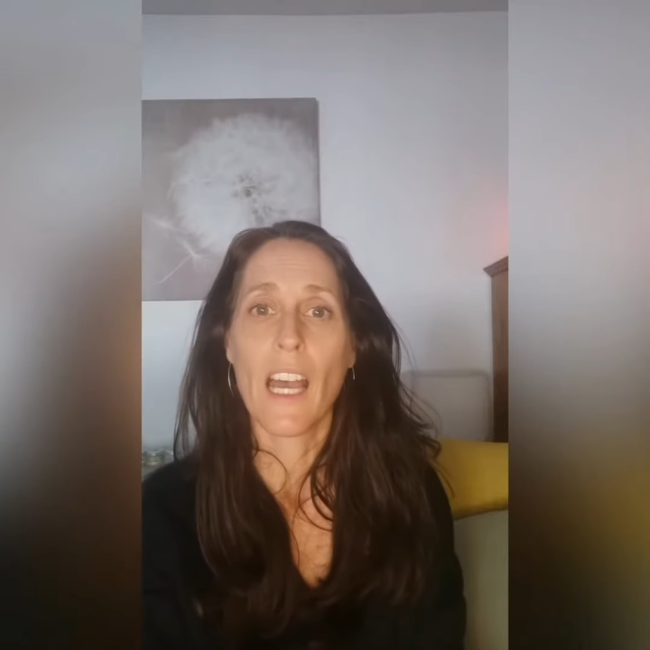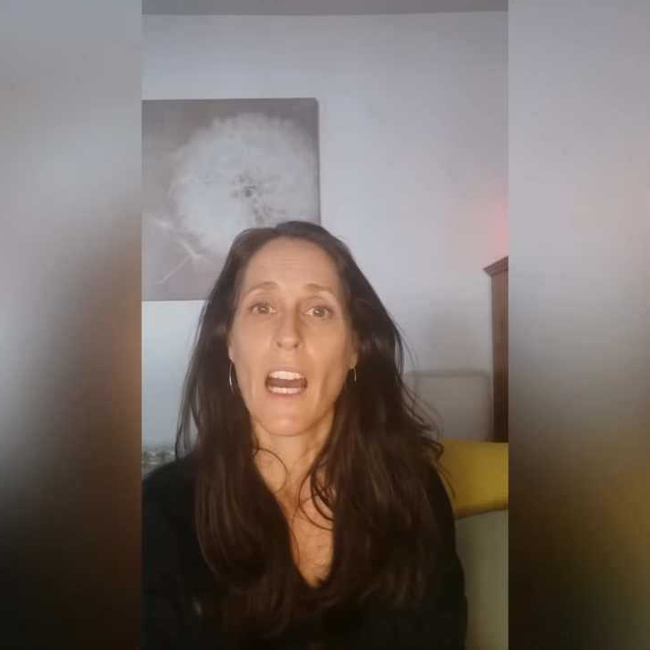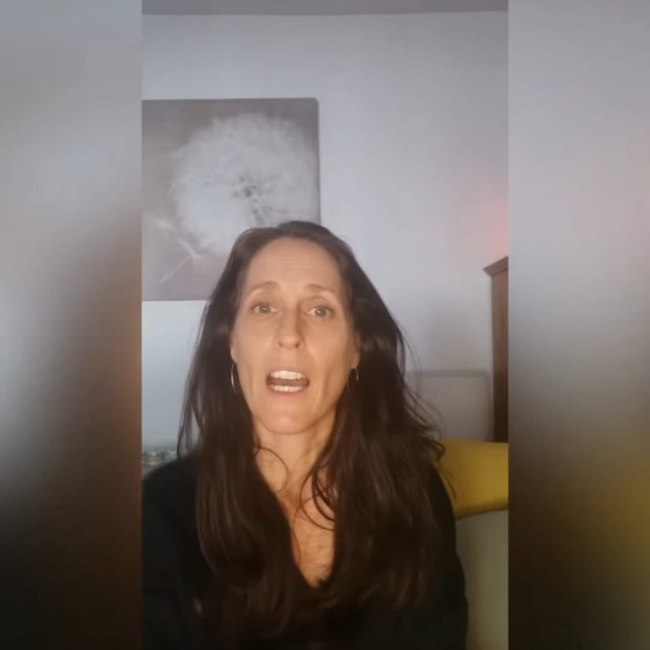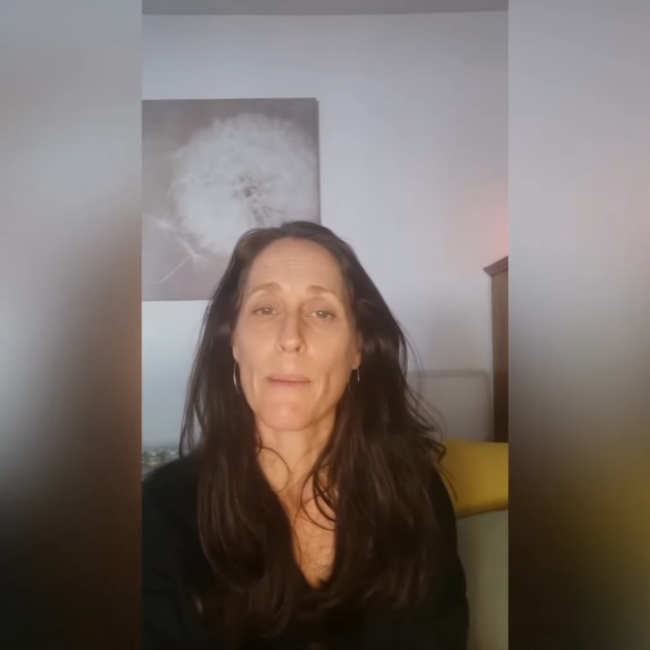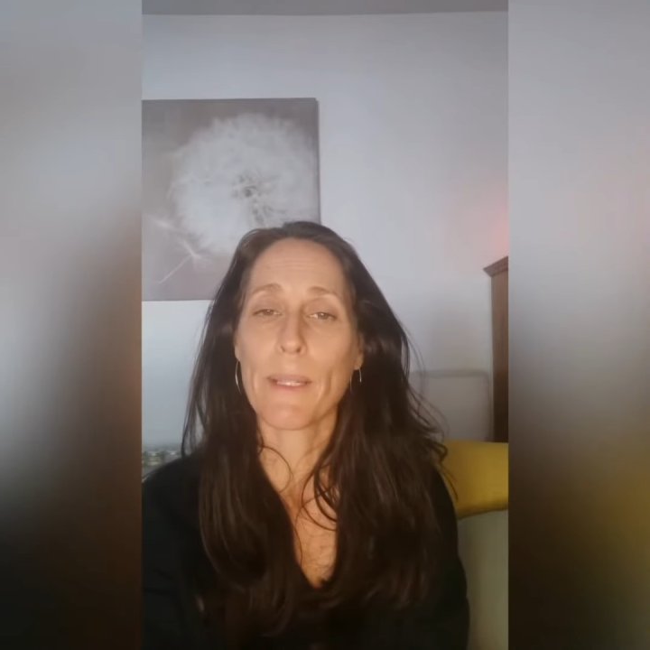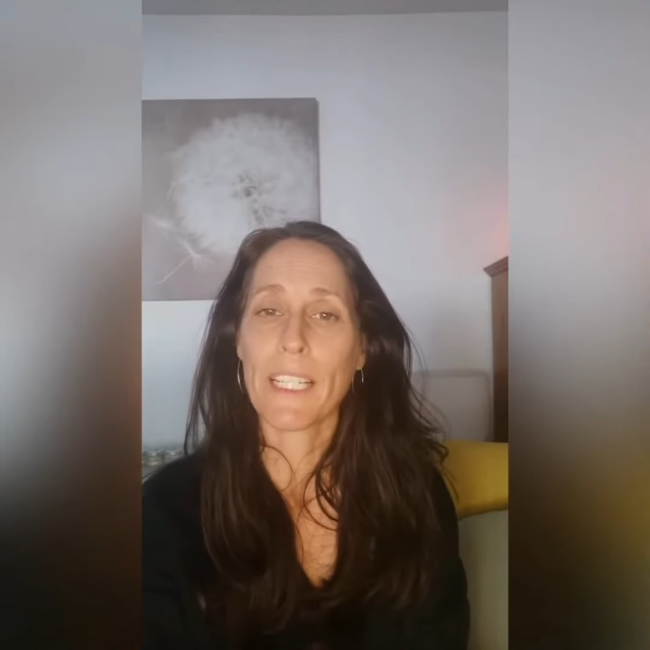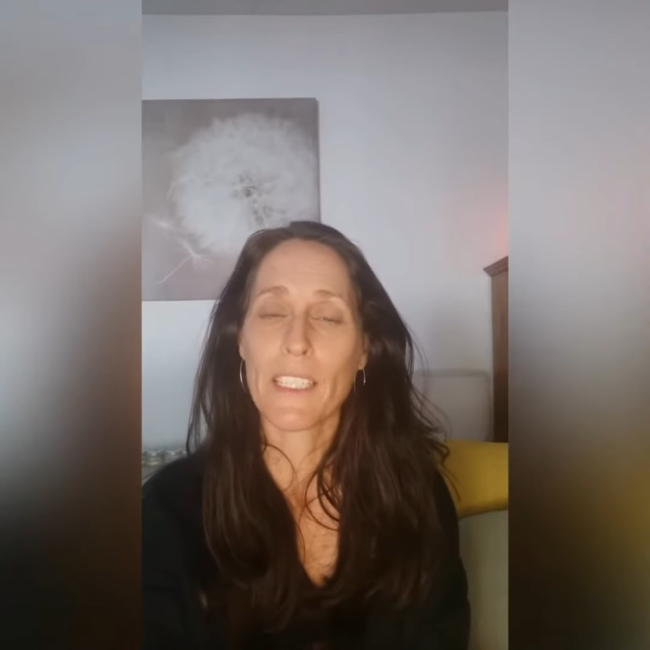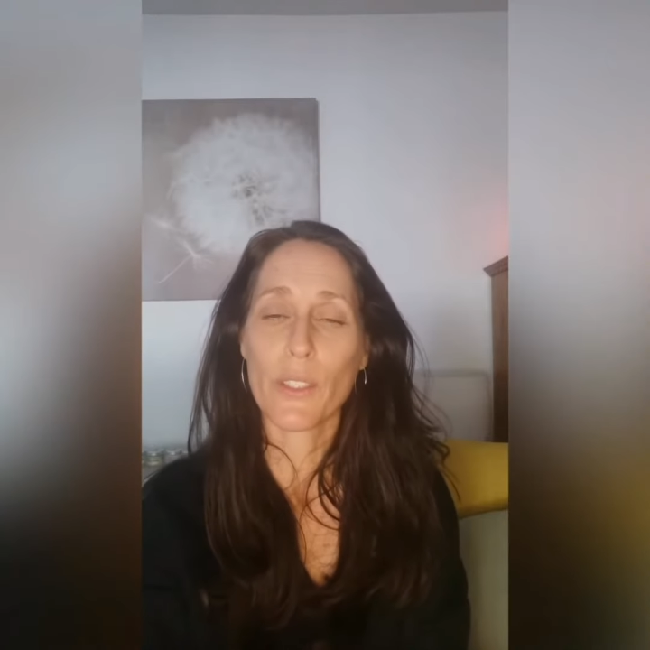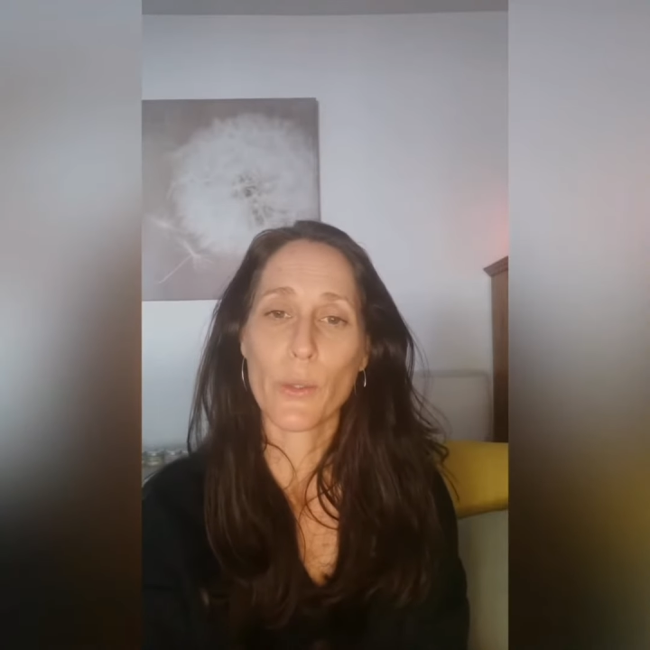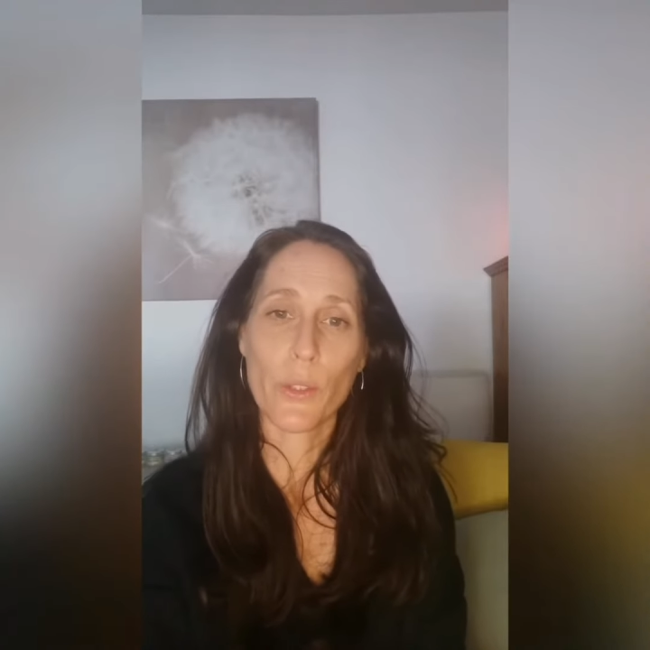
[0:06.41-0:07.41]
I am a
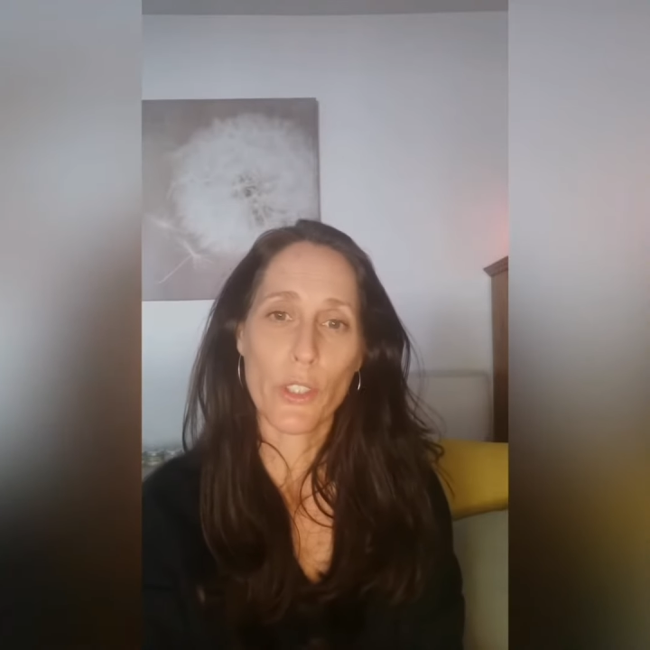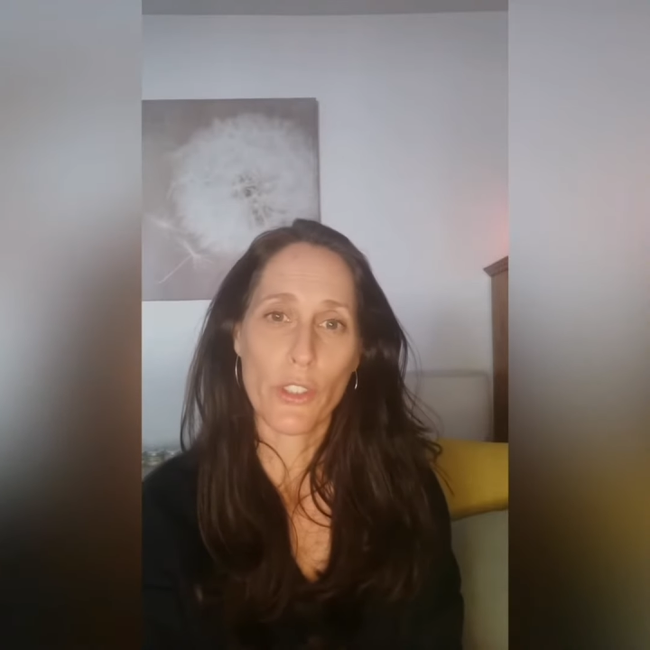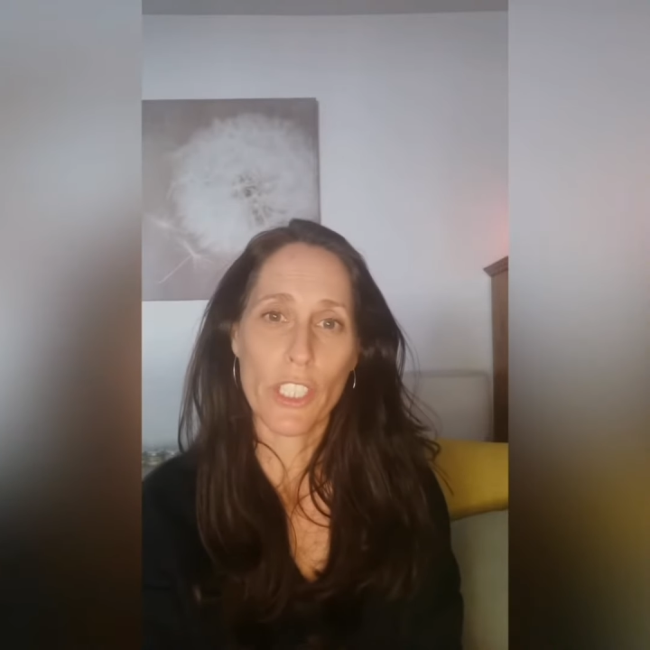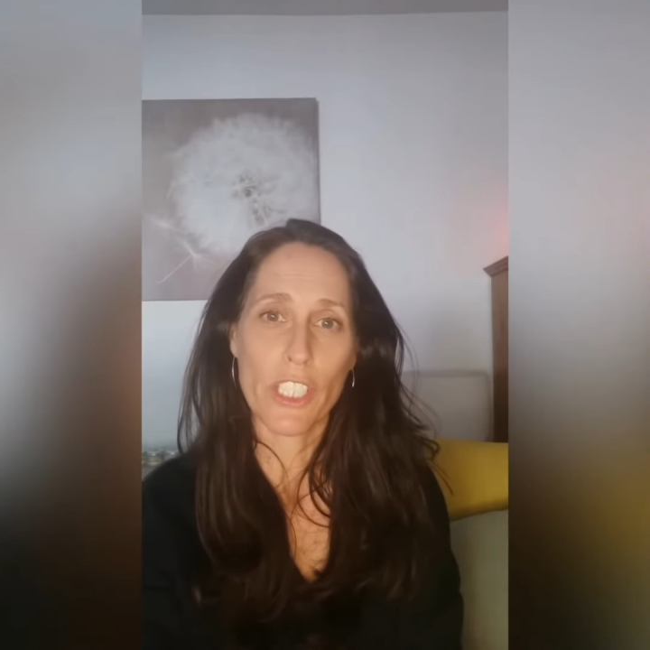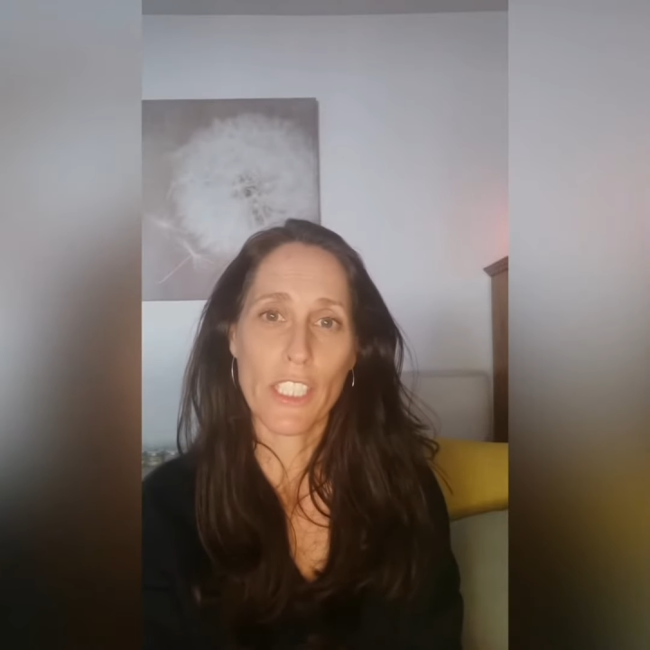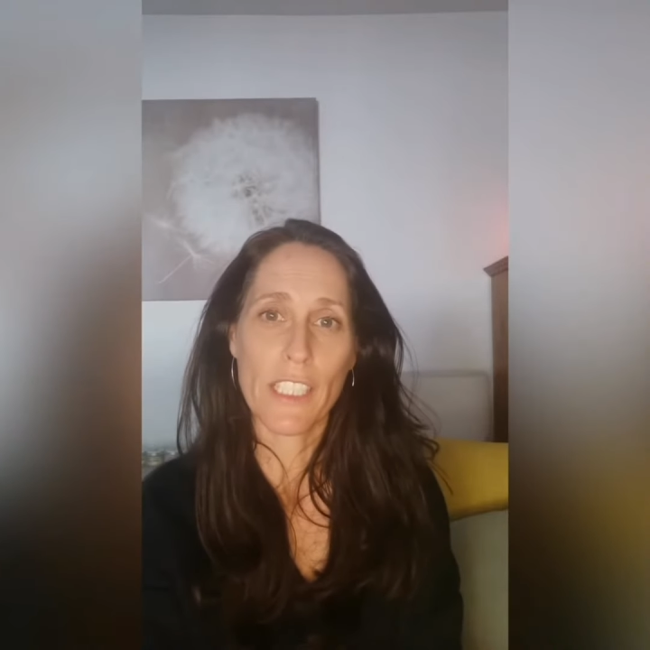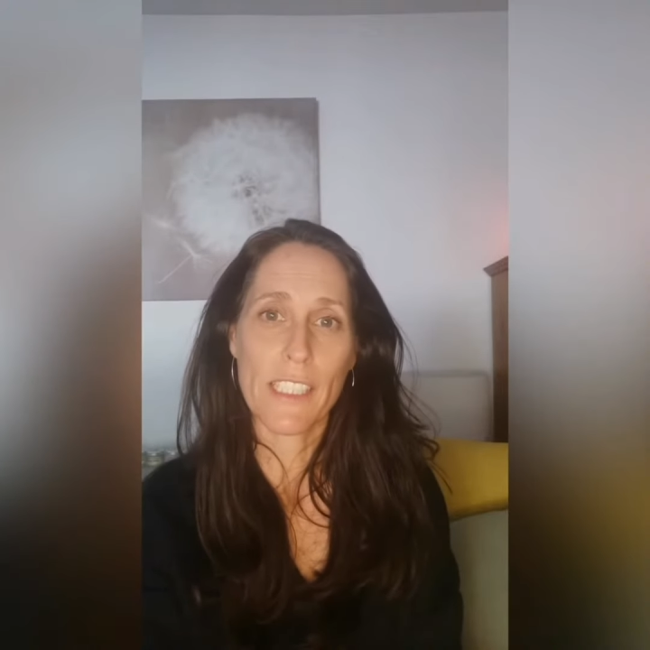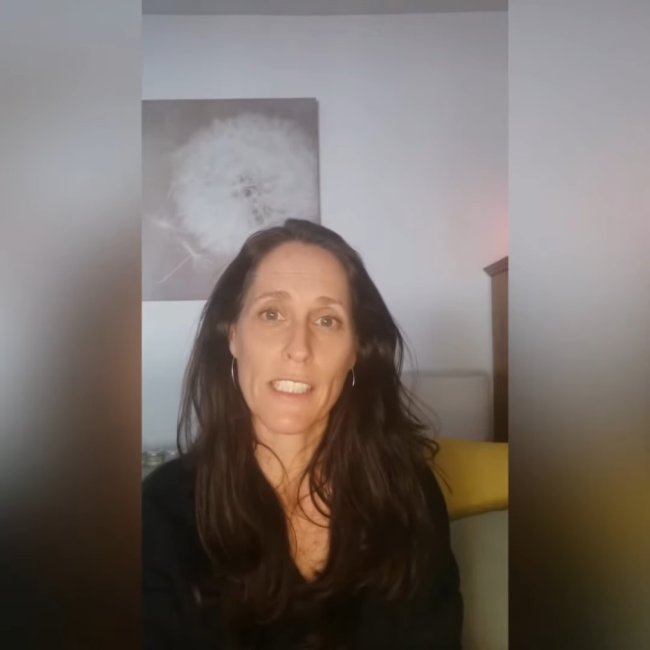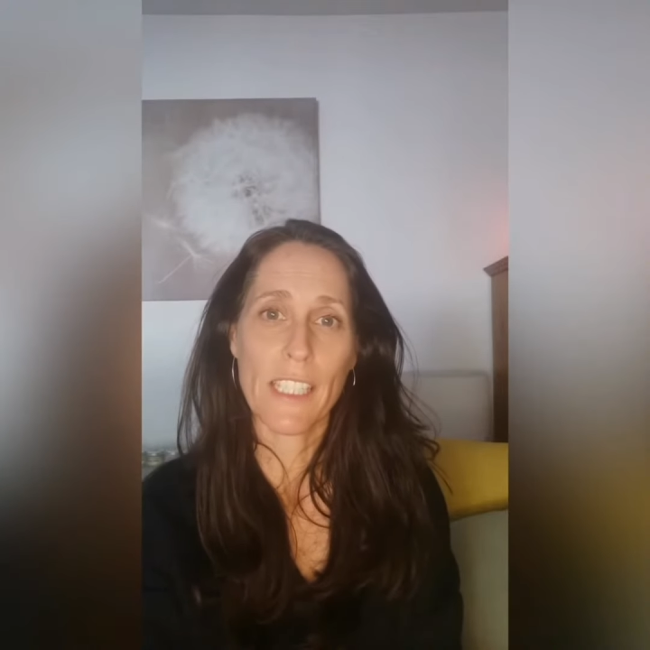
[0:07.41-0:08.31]
clinical nutritionist,